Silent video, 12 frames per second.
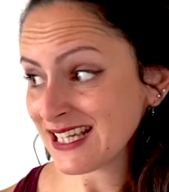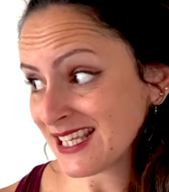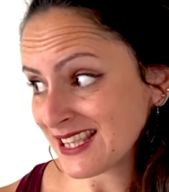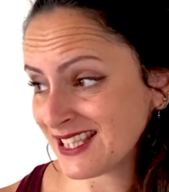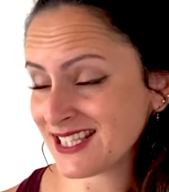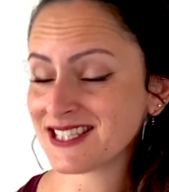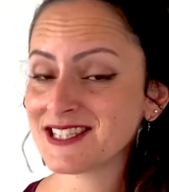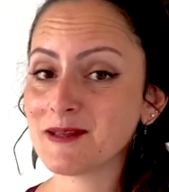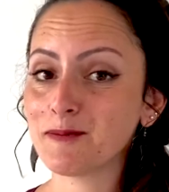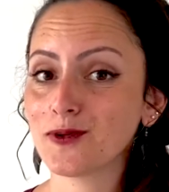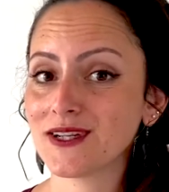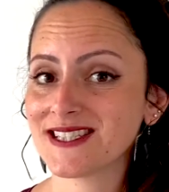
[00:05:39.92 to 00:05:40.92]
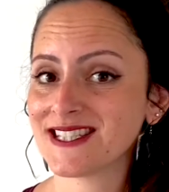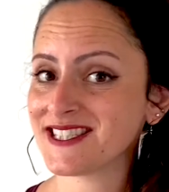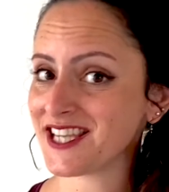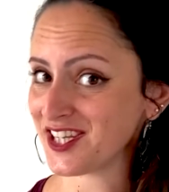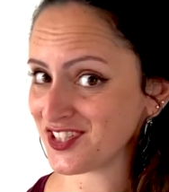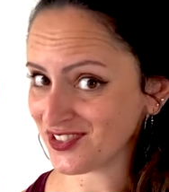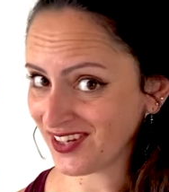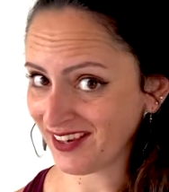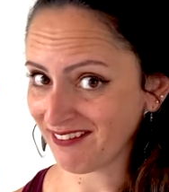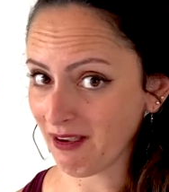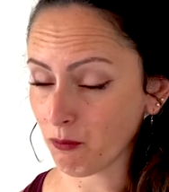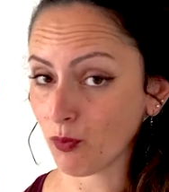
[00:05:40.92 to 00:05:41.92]
This is the presentation
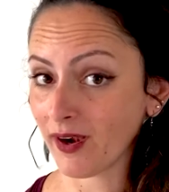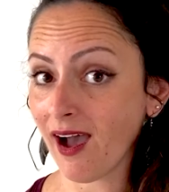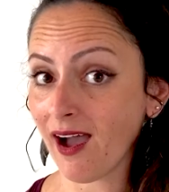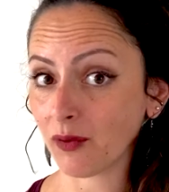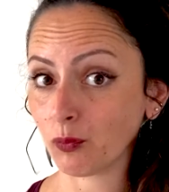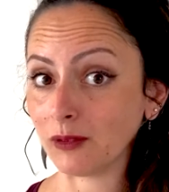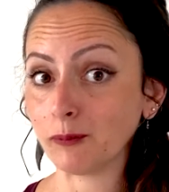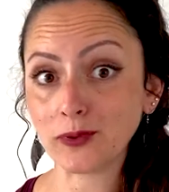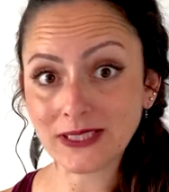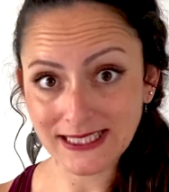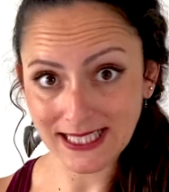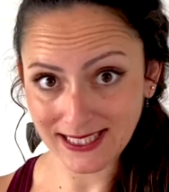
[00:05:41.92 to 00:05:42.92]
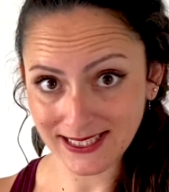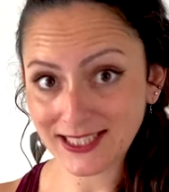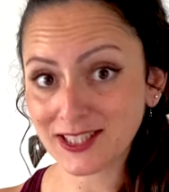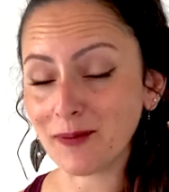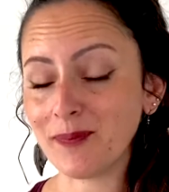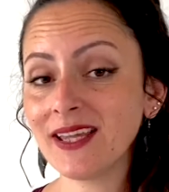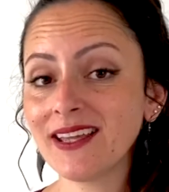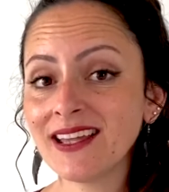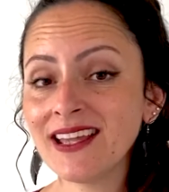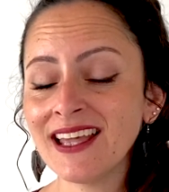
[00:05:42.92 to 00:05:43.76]
area where I will present a topic